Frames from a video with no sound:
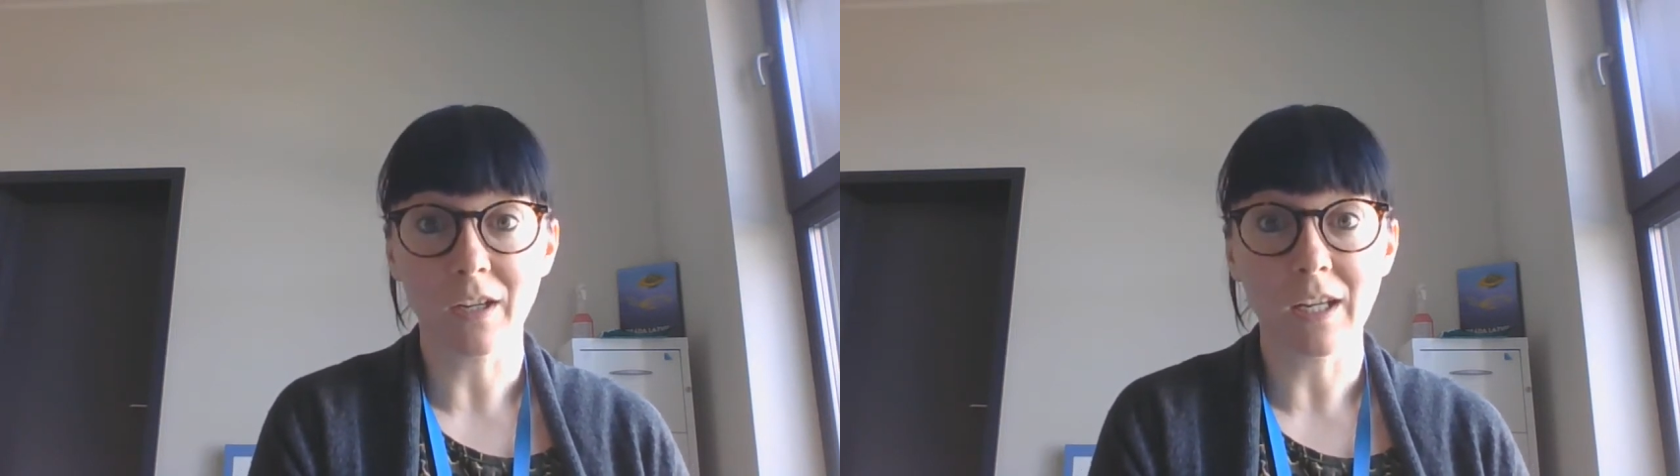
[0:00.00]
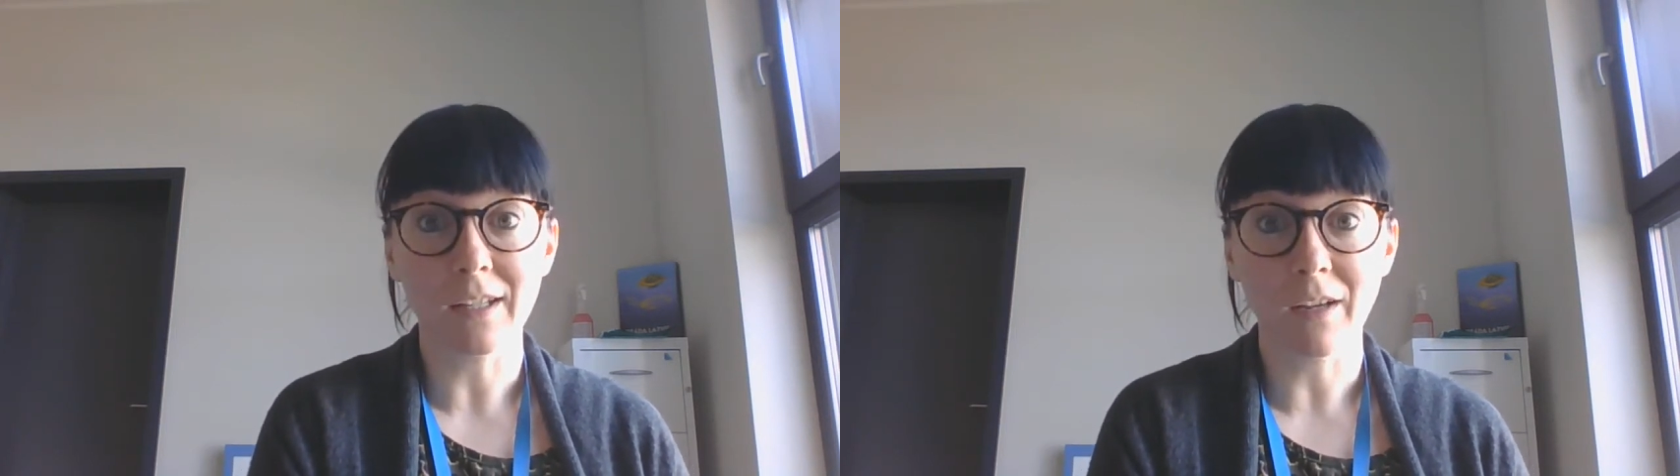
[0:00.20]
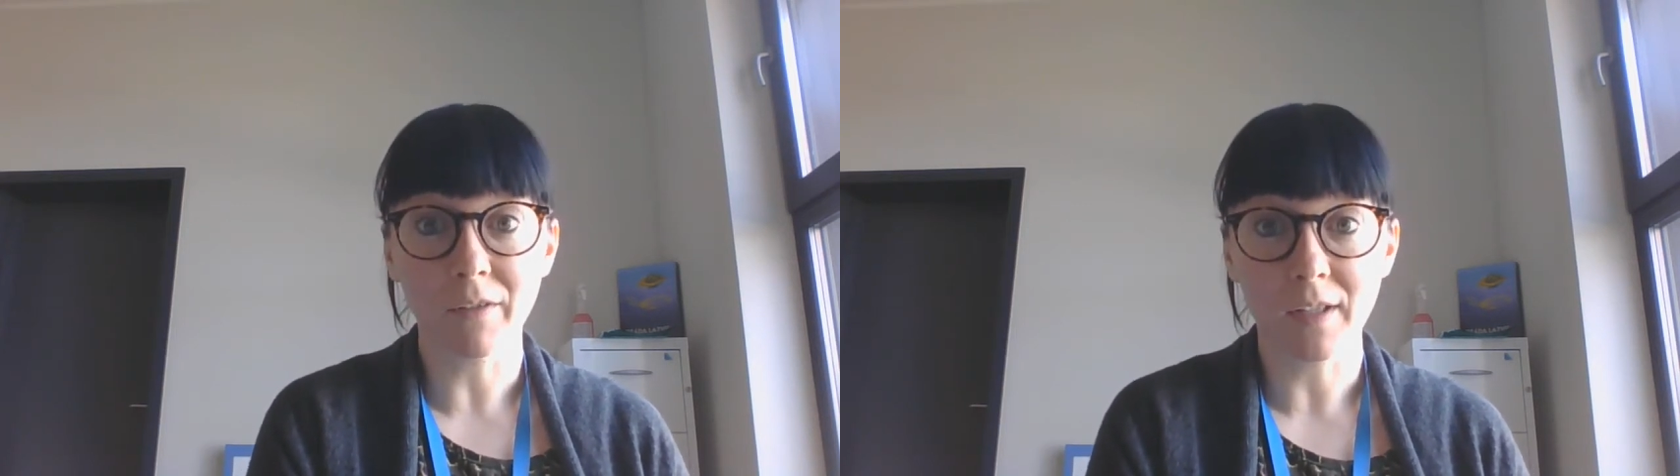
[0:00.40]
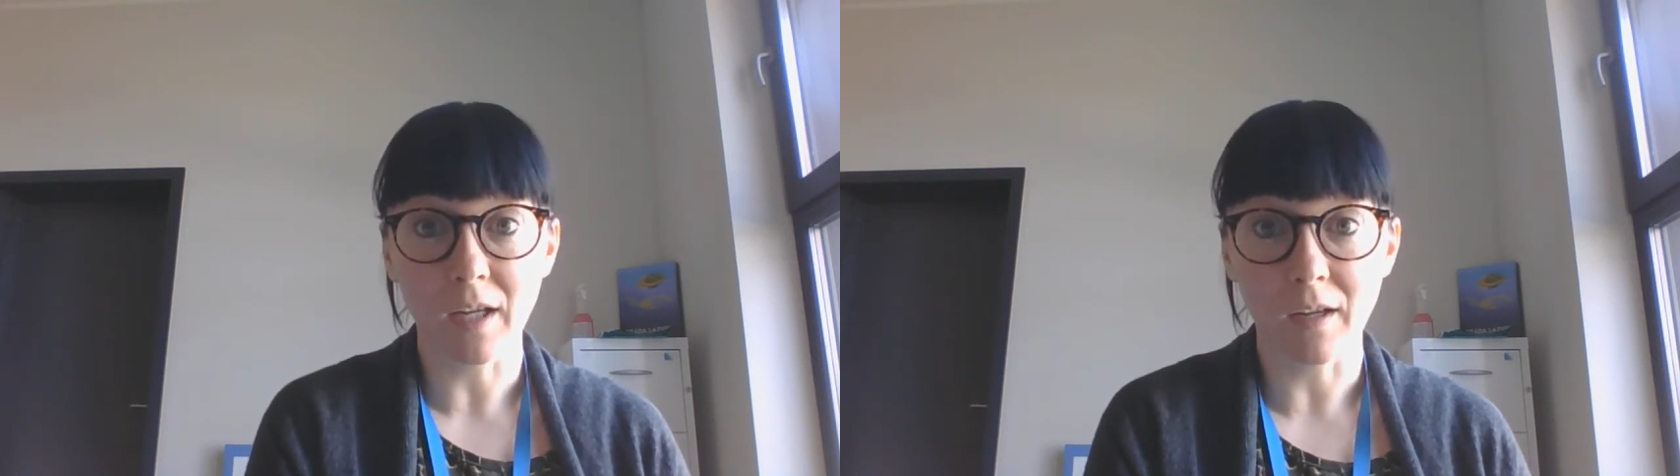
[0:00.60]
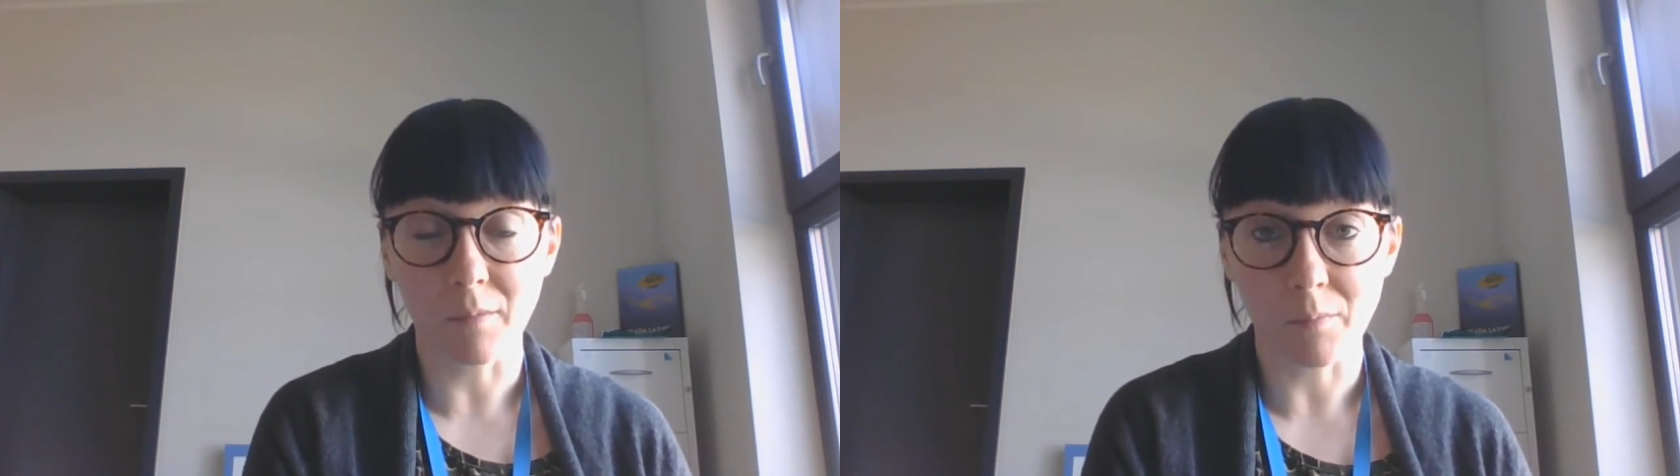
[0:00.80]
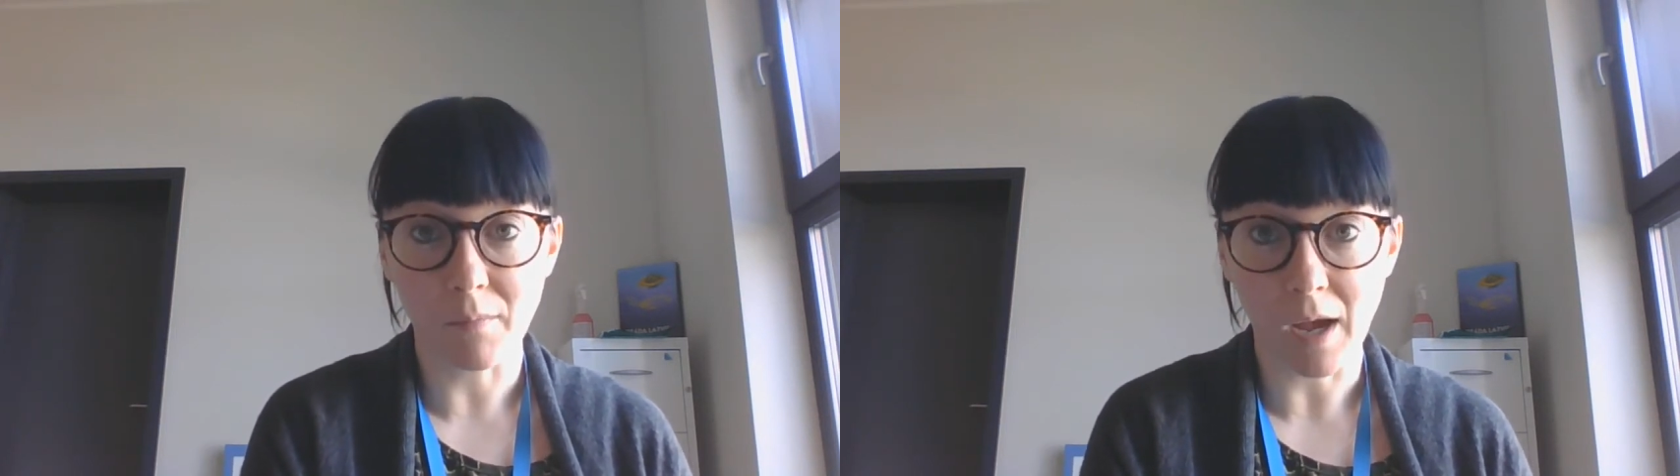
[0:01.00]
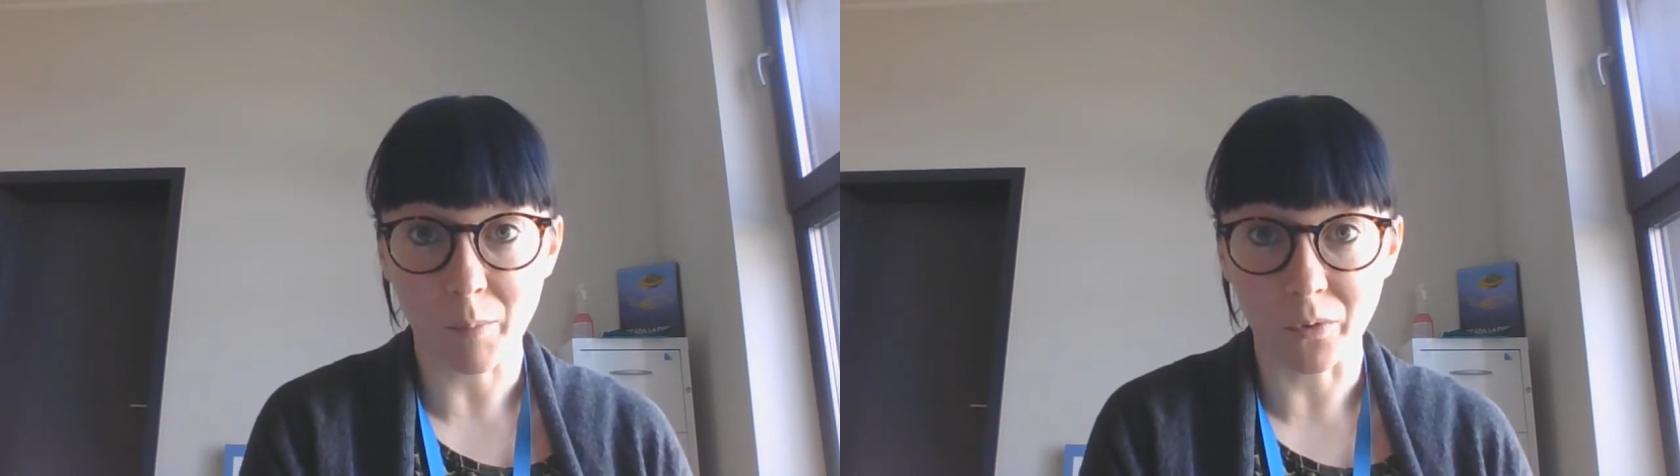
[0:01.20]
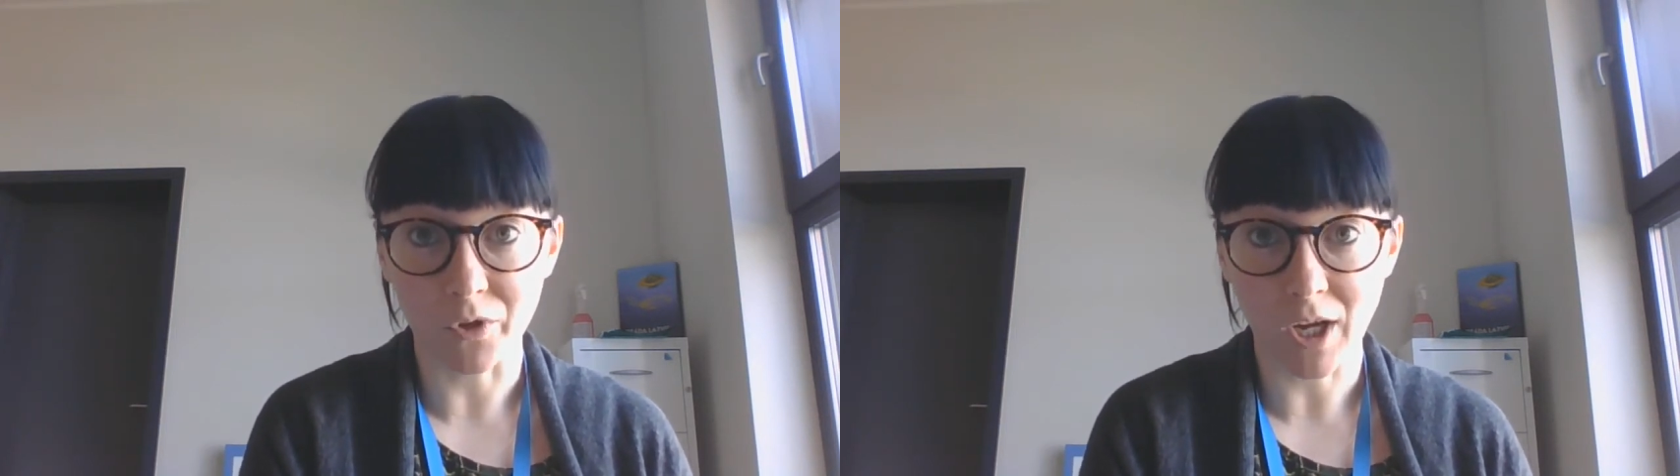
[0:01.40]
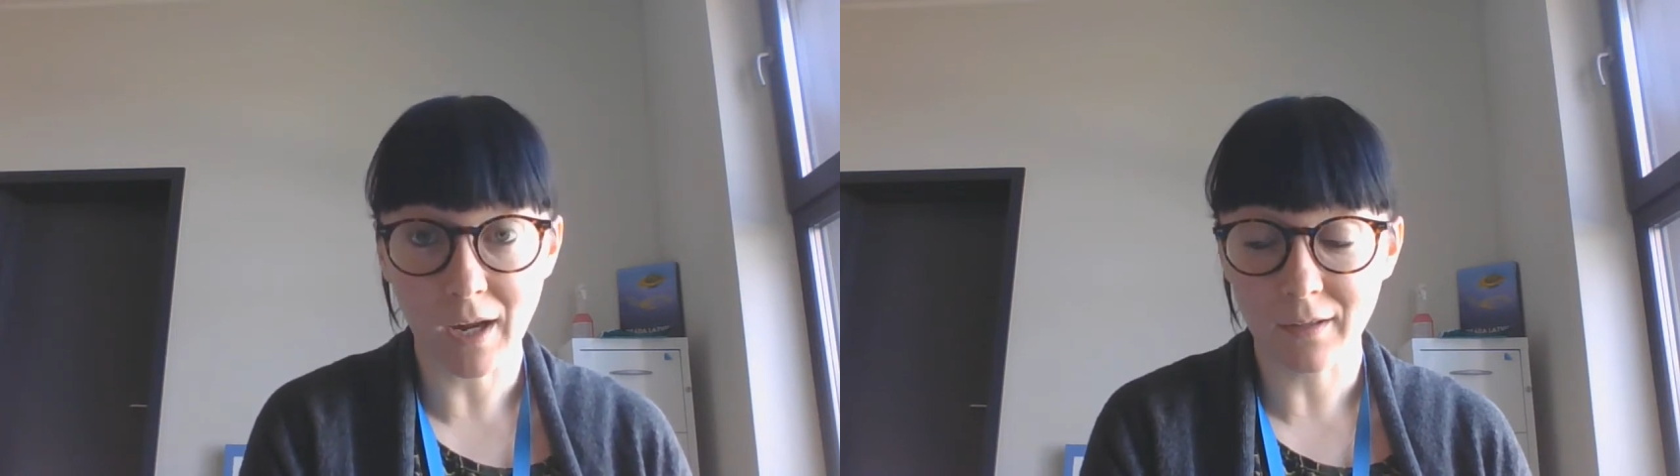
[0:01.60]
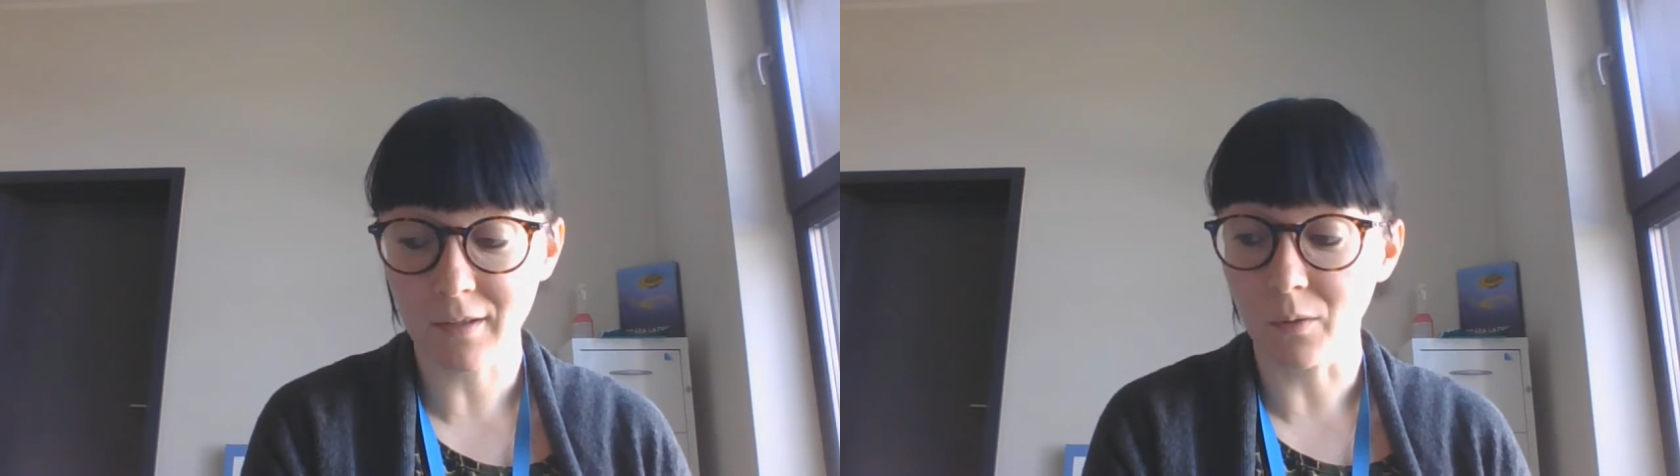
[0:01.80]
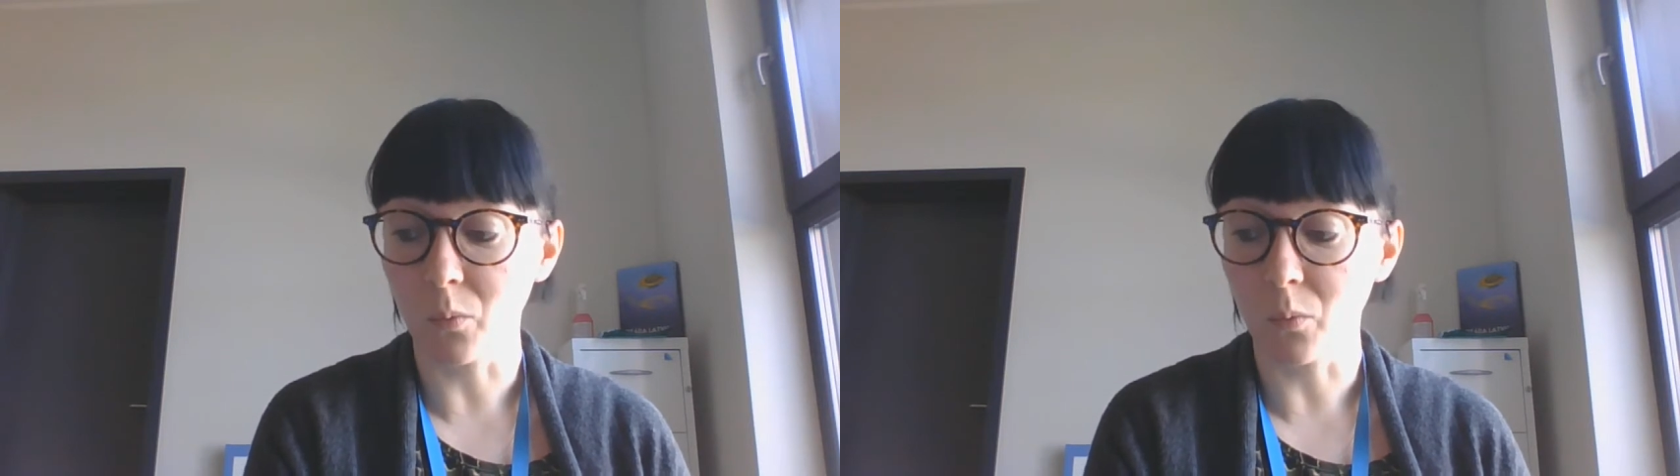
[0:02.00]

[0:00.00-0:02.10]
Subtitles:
creativity project.